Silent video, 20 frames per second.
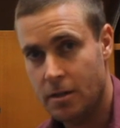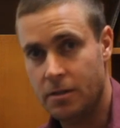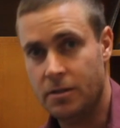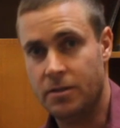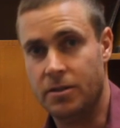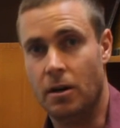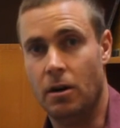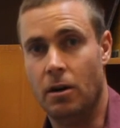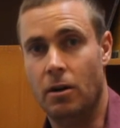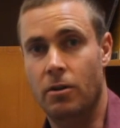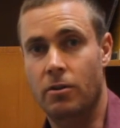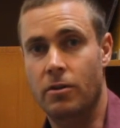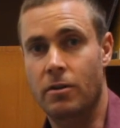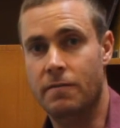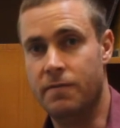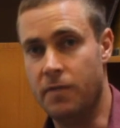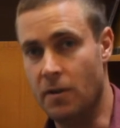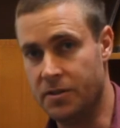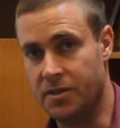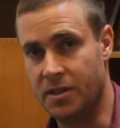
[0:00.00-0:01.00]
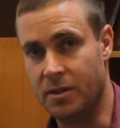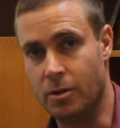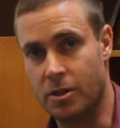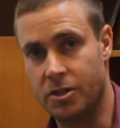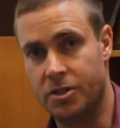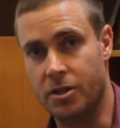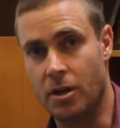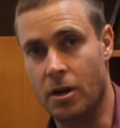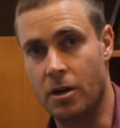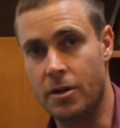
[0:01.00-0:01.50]
So first thing I want
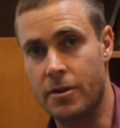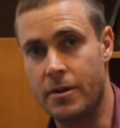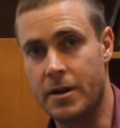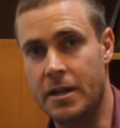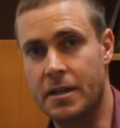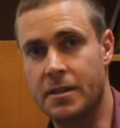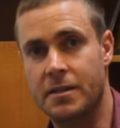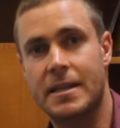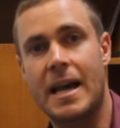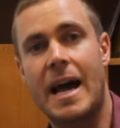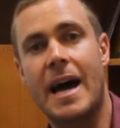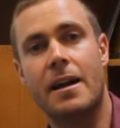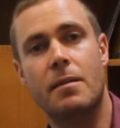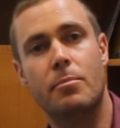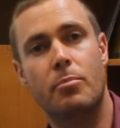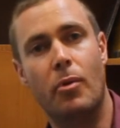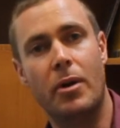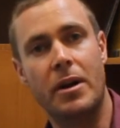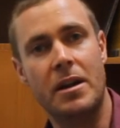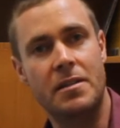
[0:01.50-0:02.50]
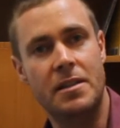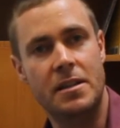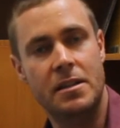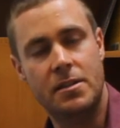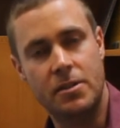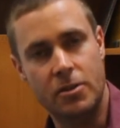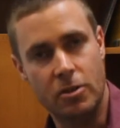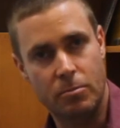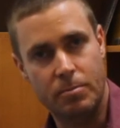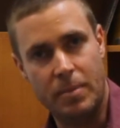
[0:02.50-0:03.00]
to show you is how to breathe
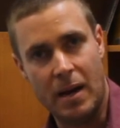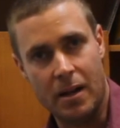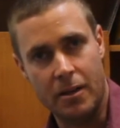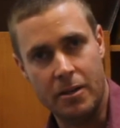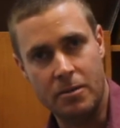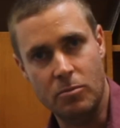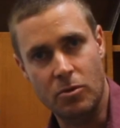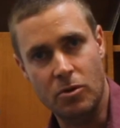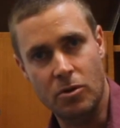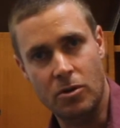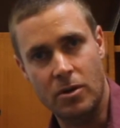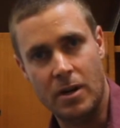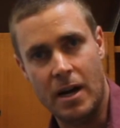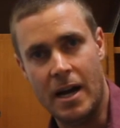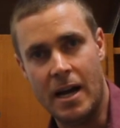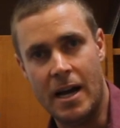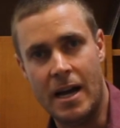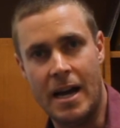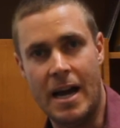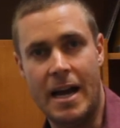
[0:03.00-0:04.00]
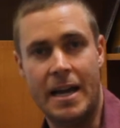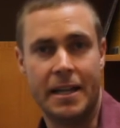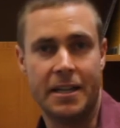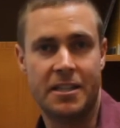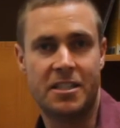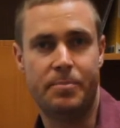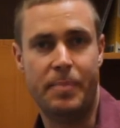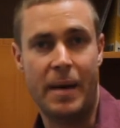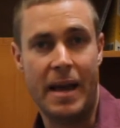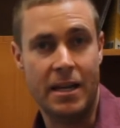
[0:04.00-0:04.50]
into your belly more and
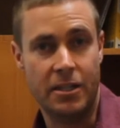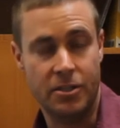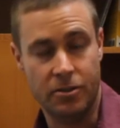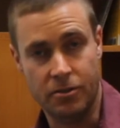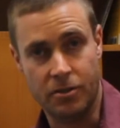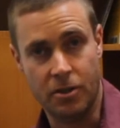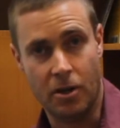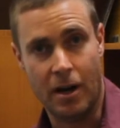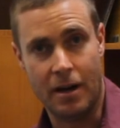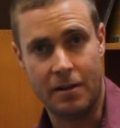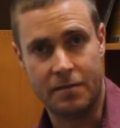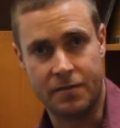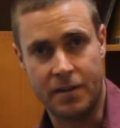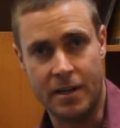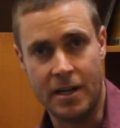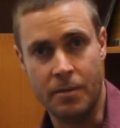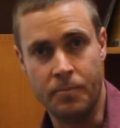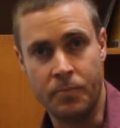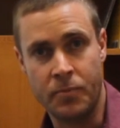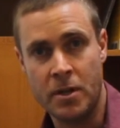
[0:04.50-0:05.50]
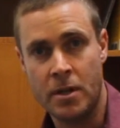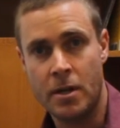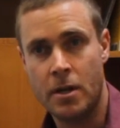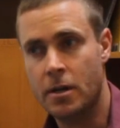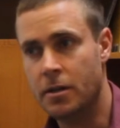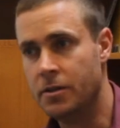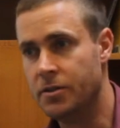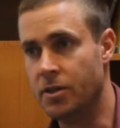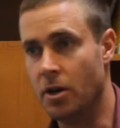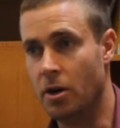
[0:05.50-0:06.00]
expand your diaphragm.
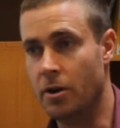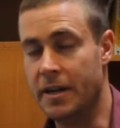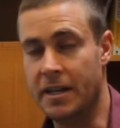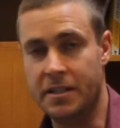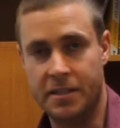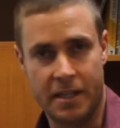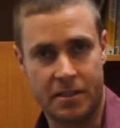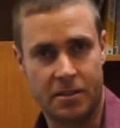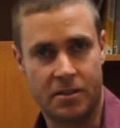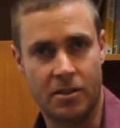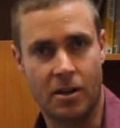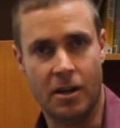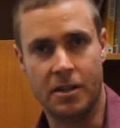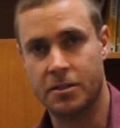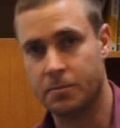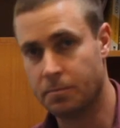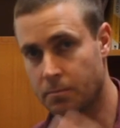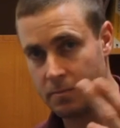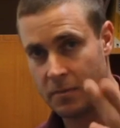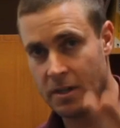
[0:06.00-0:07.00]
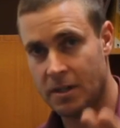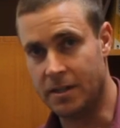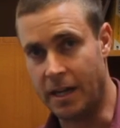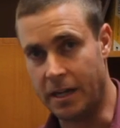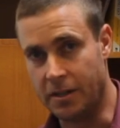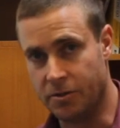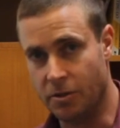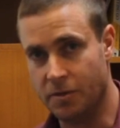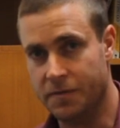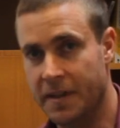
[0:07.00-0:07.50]
So here's the exercise.
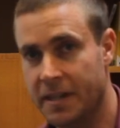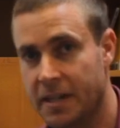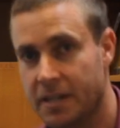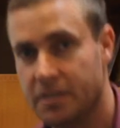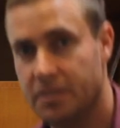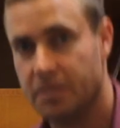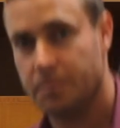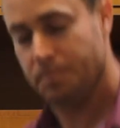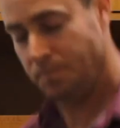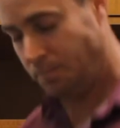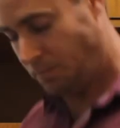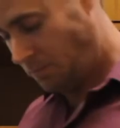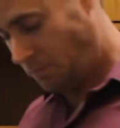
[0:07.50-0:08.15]
Take two fingers,